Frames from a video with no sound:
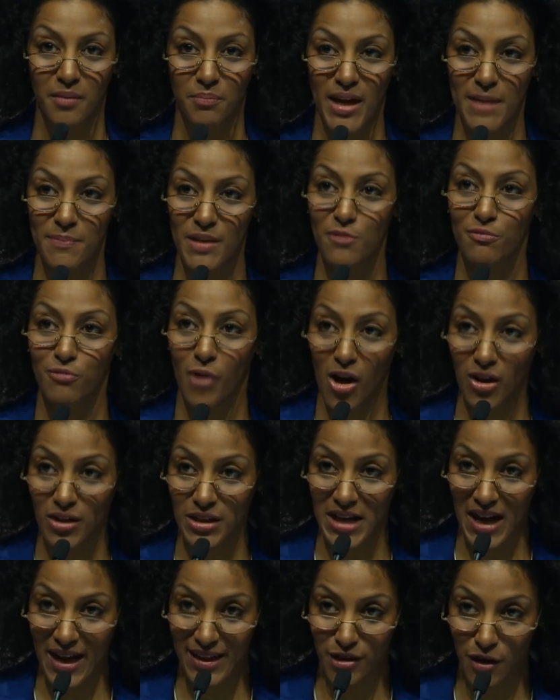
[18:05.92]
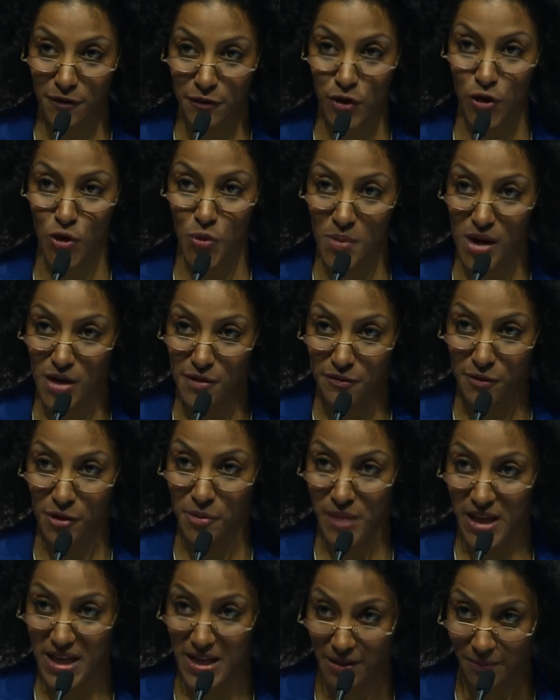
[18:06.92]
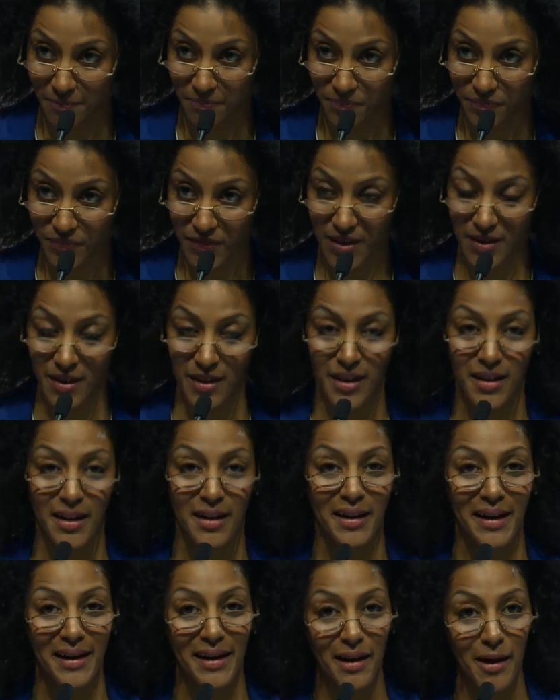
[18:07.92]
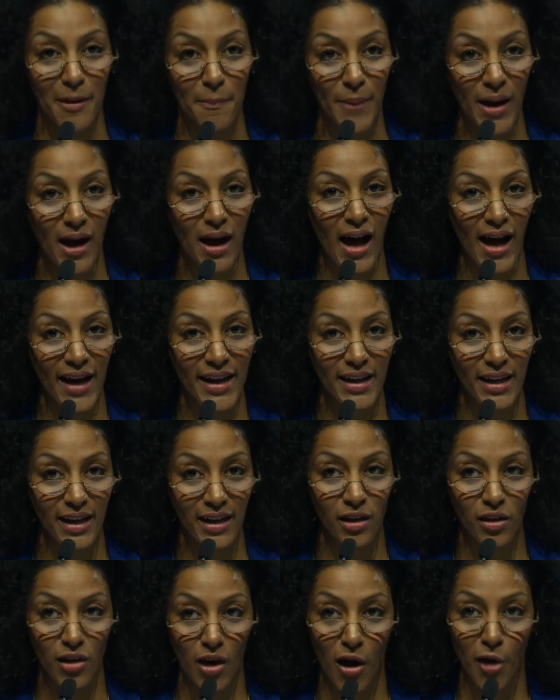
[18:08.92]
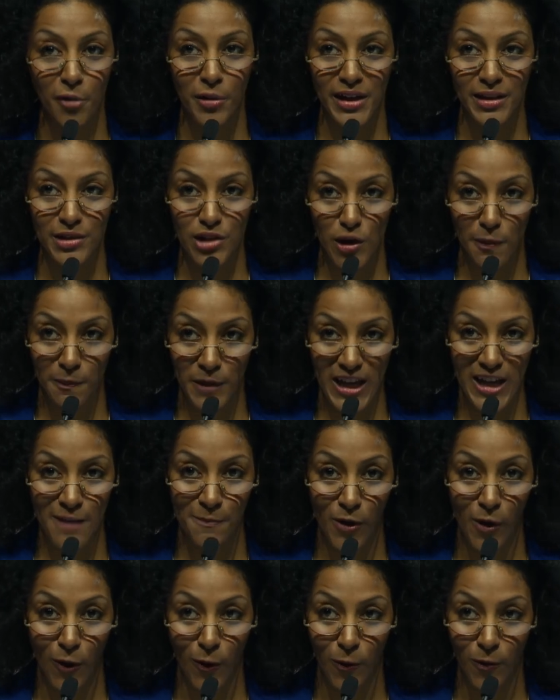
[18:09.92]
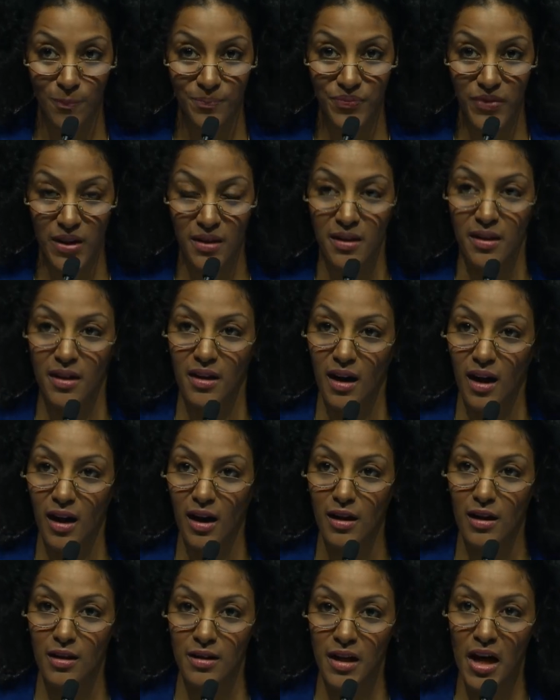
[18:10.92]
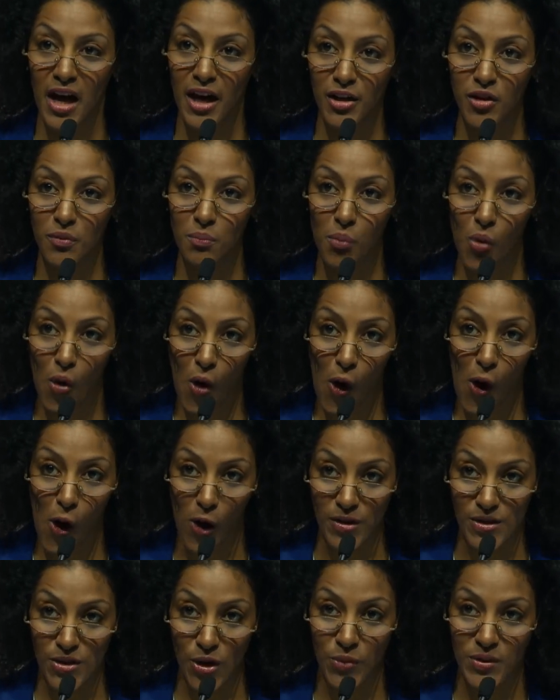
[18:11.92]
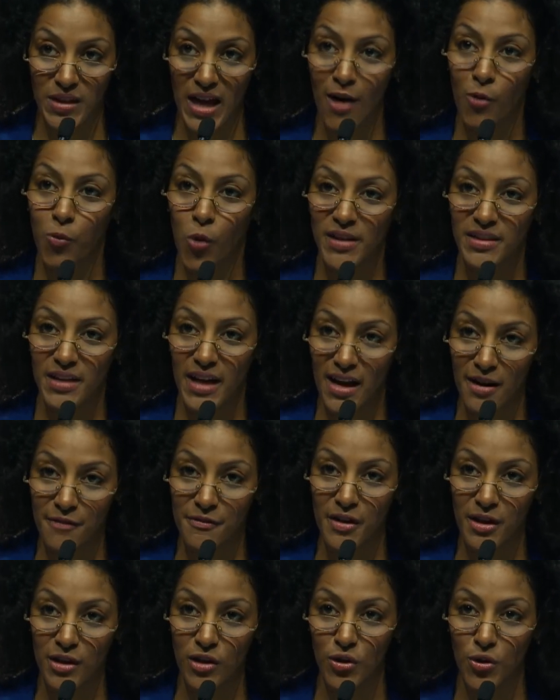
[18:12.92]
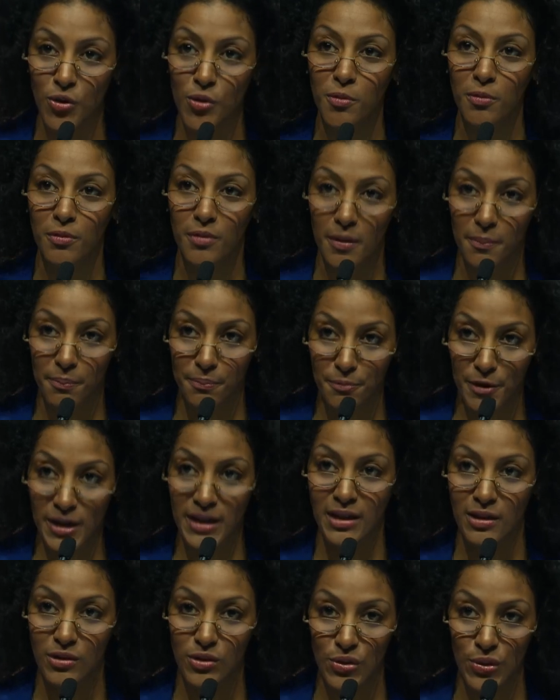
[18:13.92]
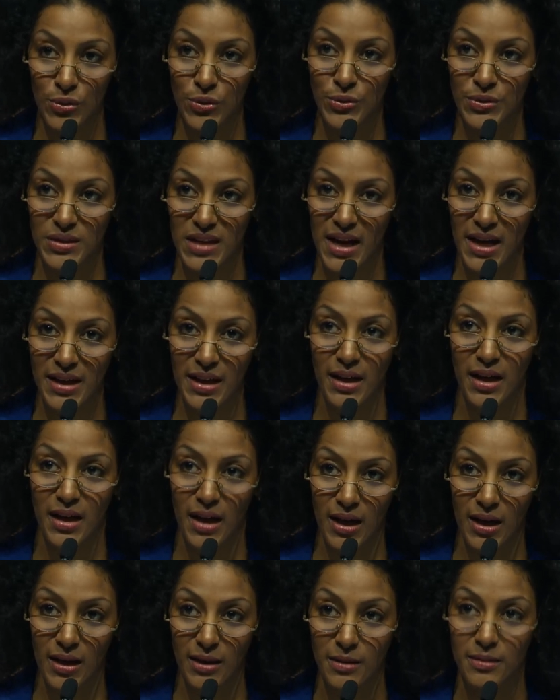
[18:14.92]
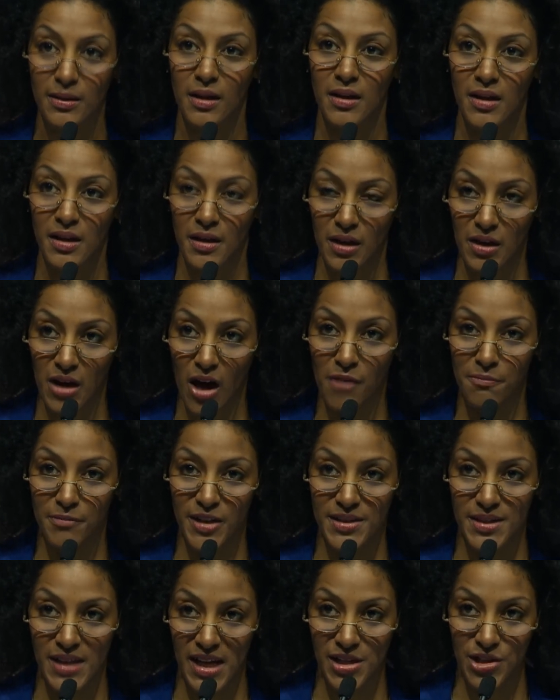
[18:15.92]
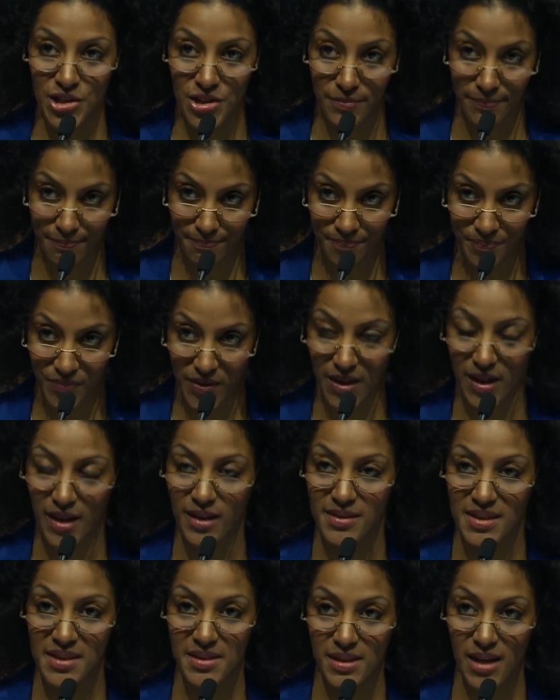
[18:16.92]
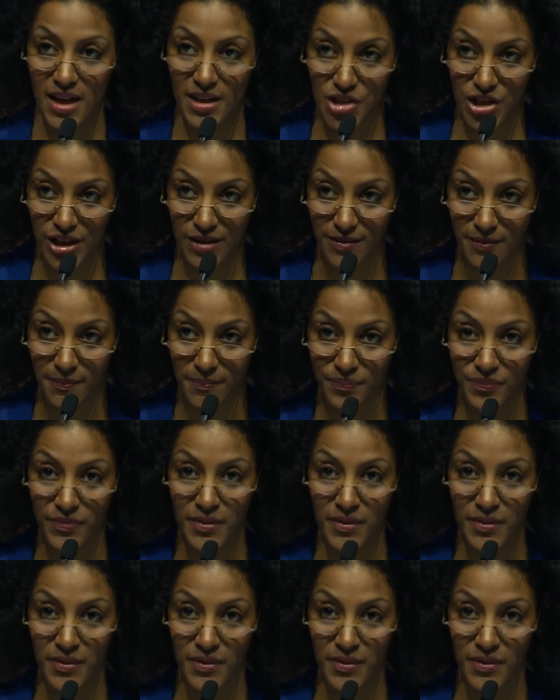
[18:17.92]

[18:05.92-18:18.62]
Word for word: maybe wrong kind of humor for me. But I encourage people, learn more so that whatever you bring to that conversation, discussion,